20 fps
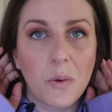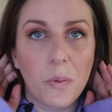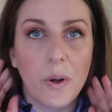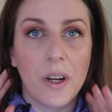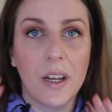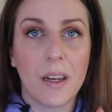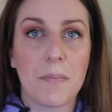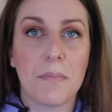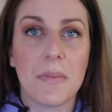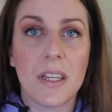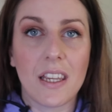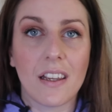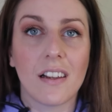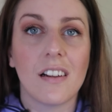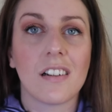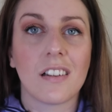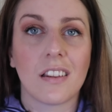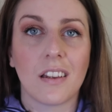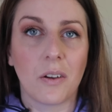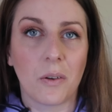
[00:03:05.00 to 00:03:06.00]
really big
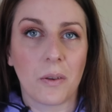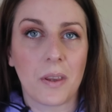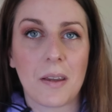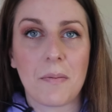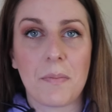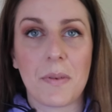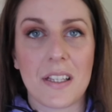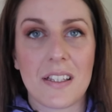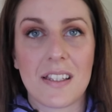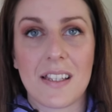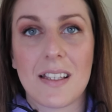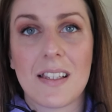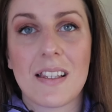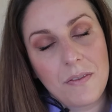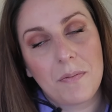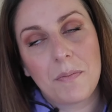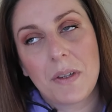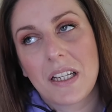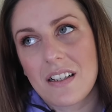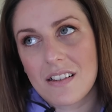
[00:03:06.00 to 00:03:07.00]
clothing pieces
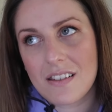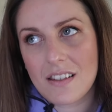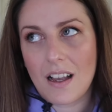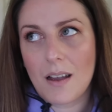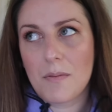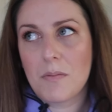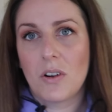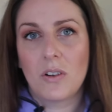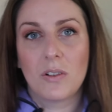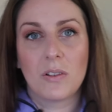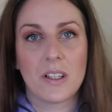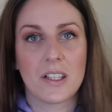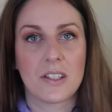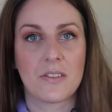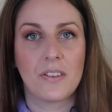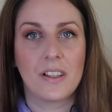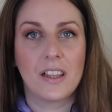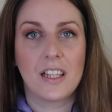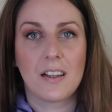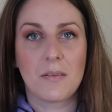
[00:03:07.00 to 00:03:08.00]
because I'm
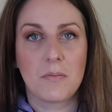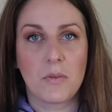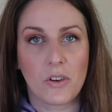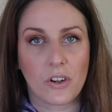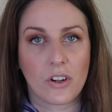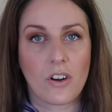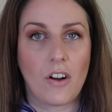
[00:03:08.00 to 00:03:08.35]
always feeling more